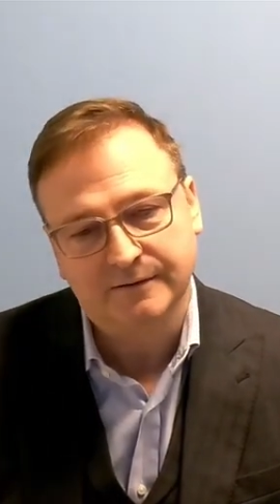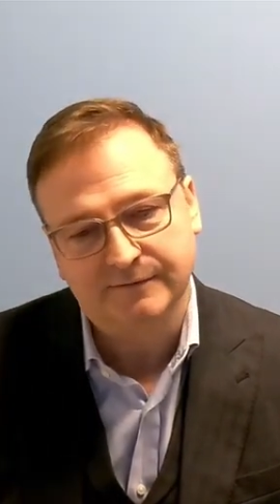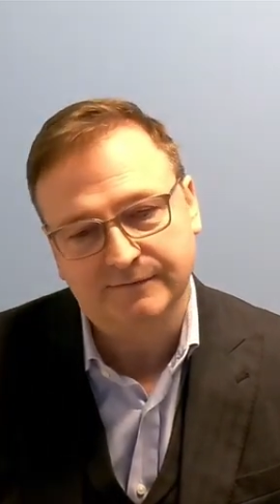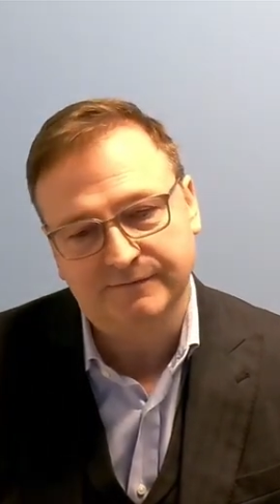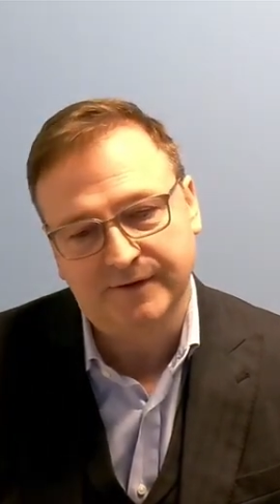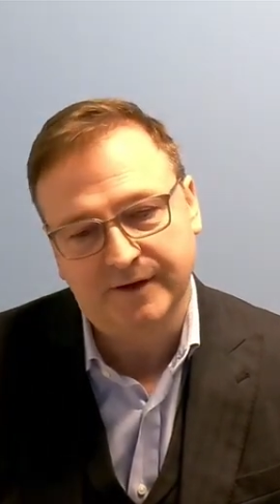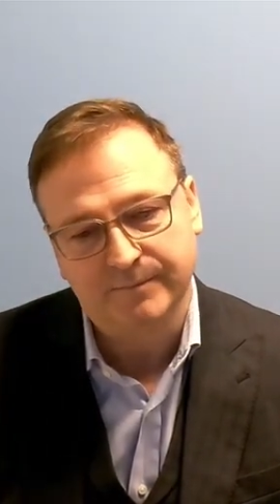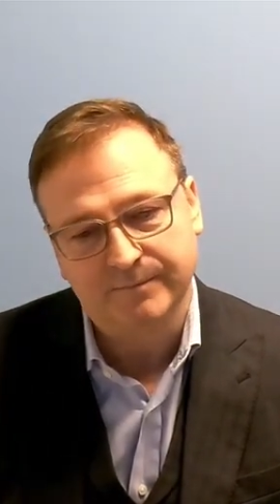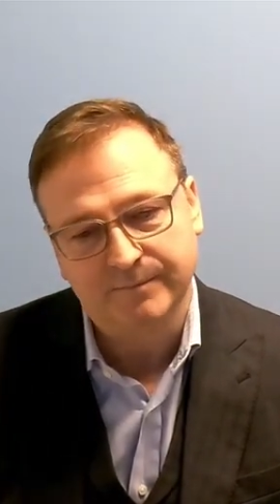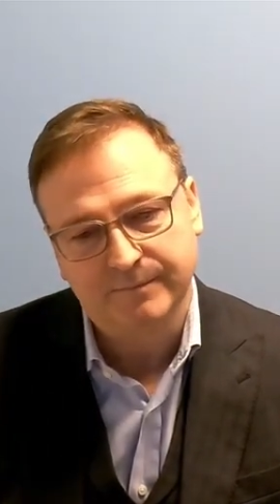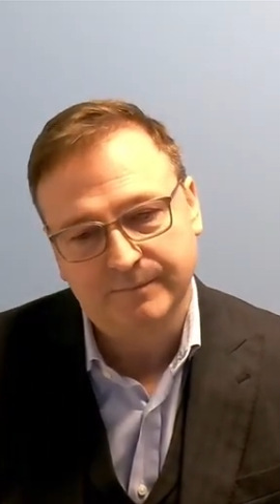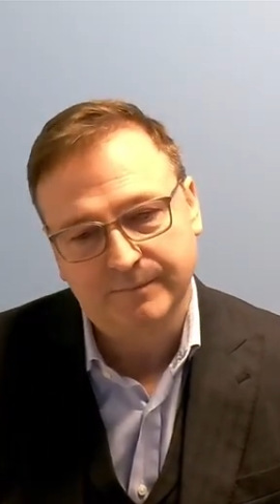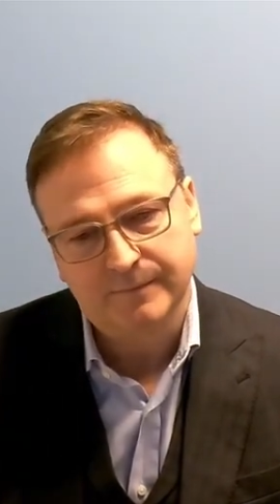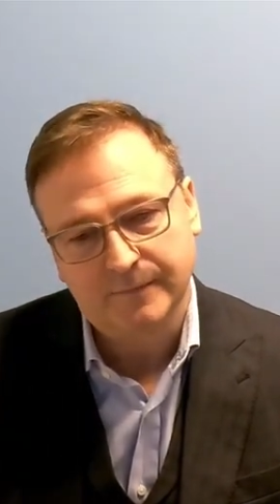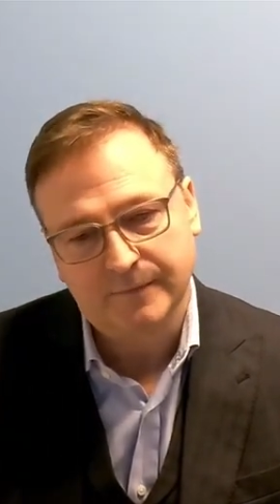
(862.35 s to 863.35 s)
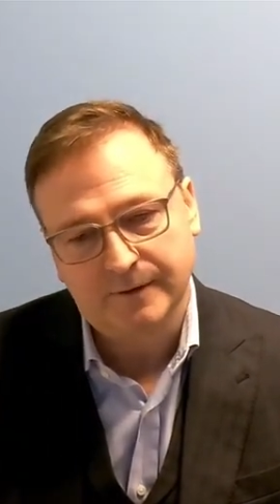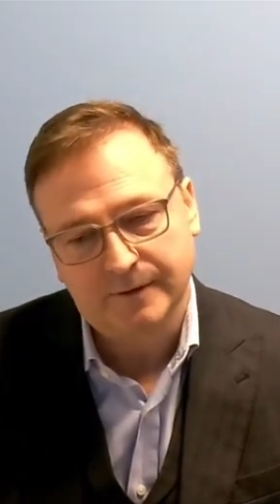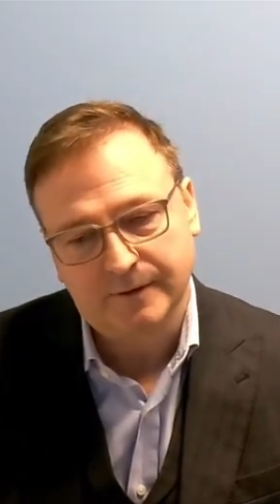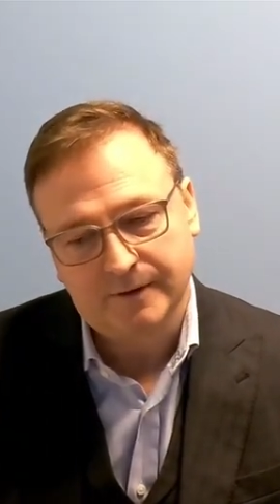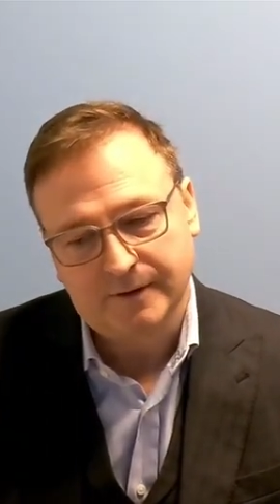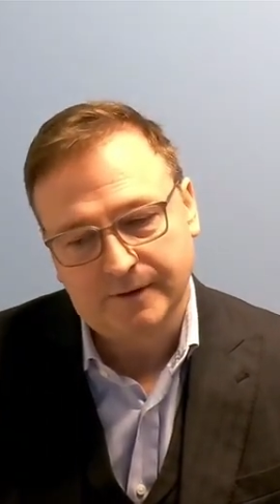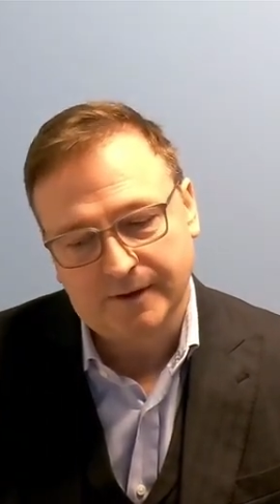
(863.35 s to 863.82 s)
of,
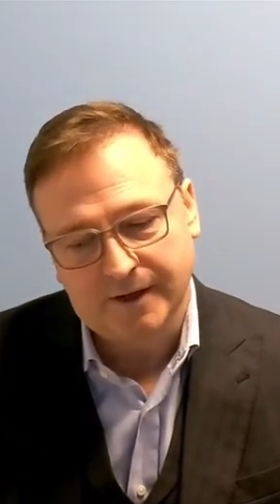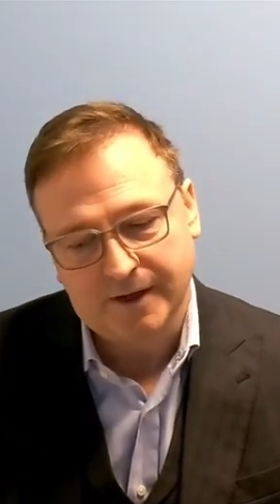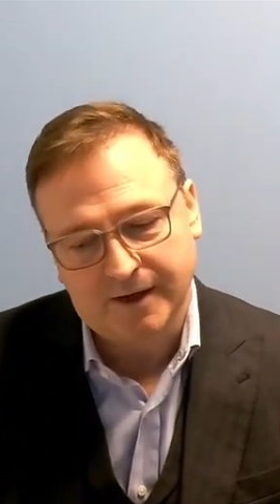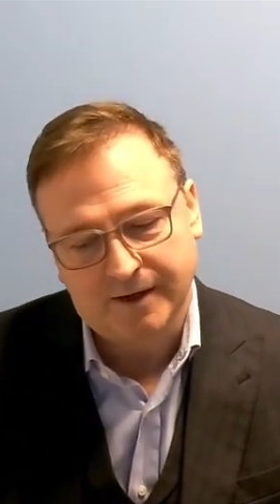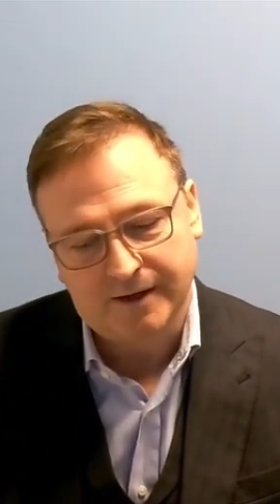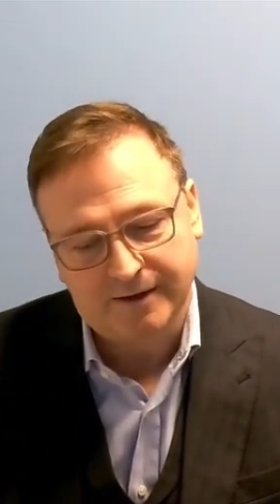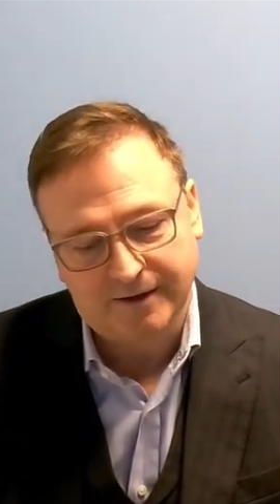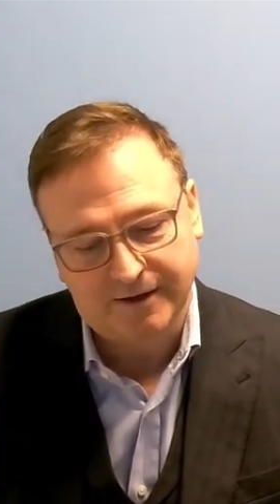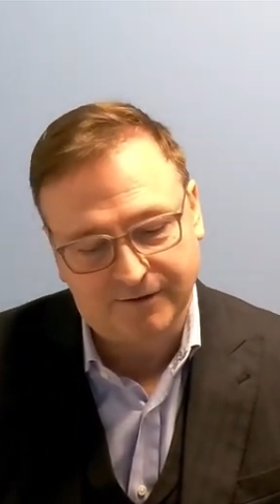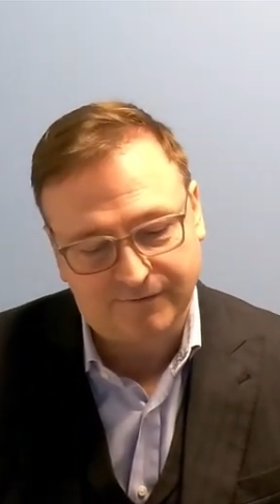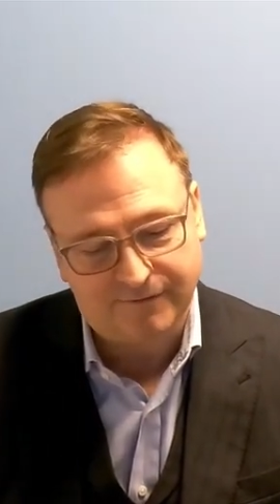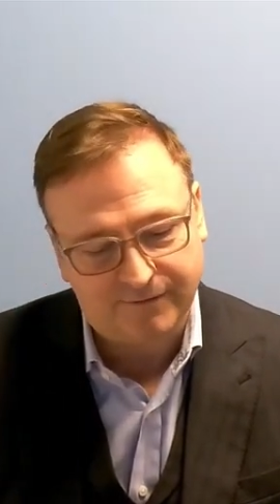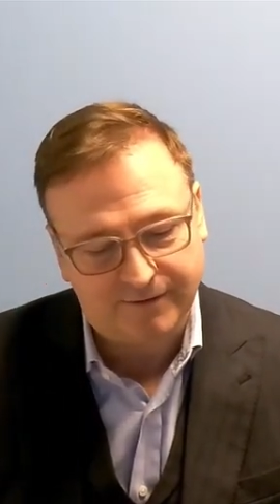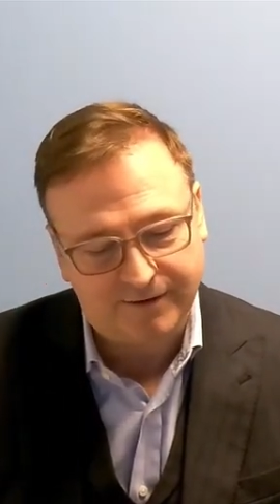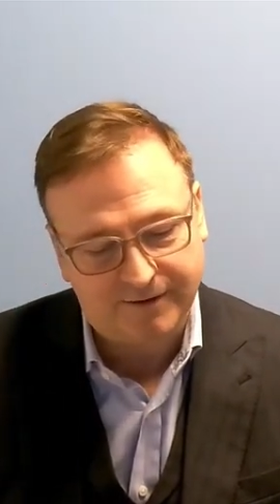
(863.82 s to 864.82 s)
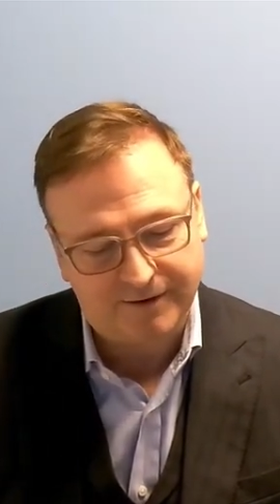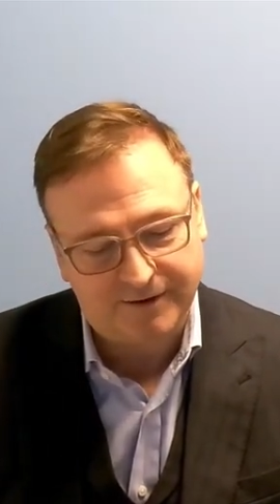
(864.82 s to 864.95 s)
you know,